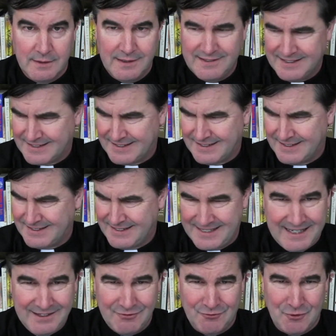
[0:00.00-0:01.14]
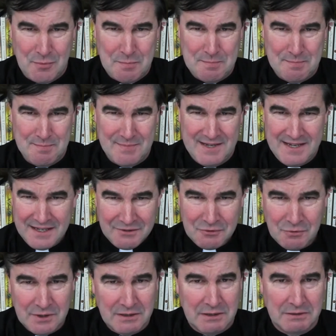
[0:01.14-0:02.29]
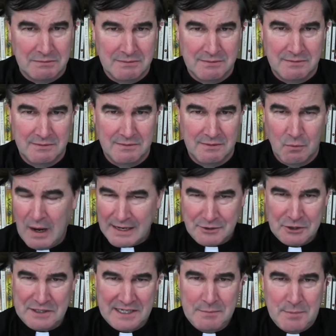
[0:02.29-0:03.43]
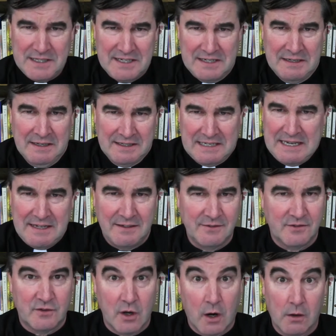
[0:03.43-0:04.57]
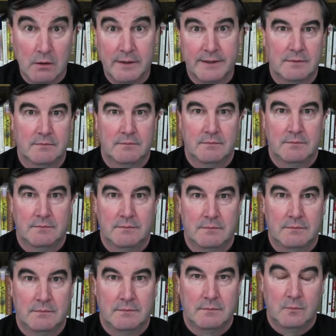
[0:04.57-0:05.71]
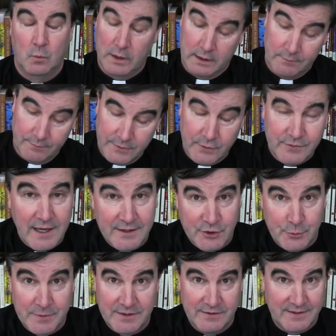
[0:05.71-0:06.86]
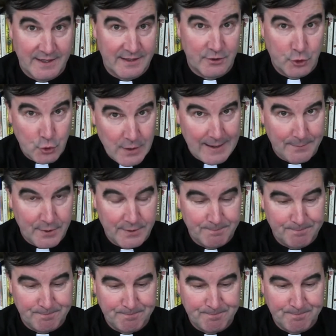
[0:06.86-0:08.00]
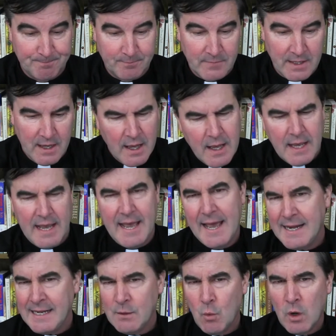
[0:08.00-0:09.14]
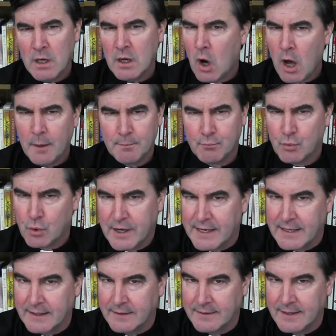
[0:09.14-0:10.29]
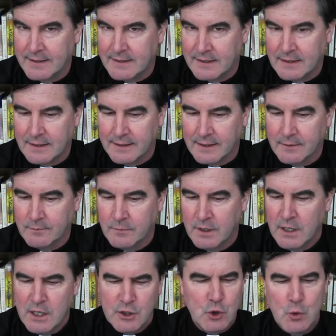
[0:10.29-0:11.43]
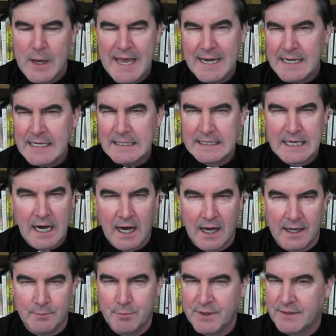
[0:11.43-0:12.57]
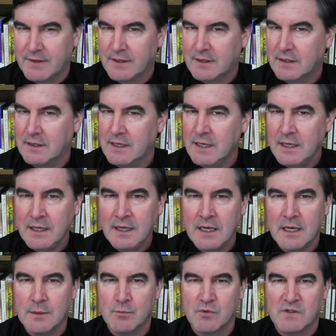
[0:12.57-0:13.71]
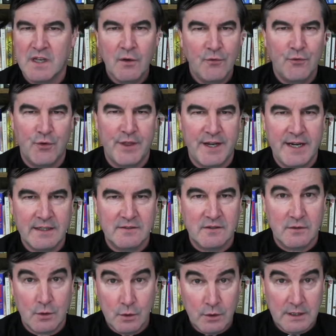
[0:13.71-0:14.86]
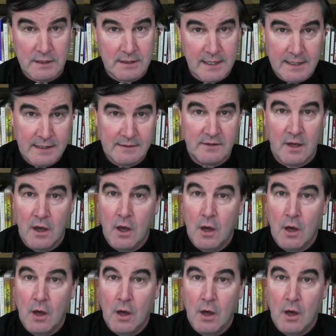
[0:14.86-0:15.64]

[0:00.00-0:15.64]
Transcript: He's a kid from Israel. Why should he be the king's darling? Well, those henchmen set a trap. Anyone caught praying, they declare, to any god but the king himself for the next 30 days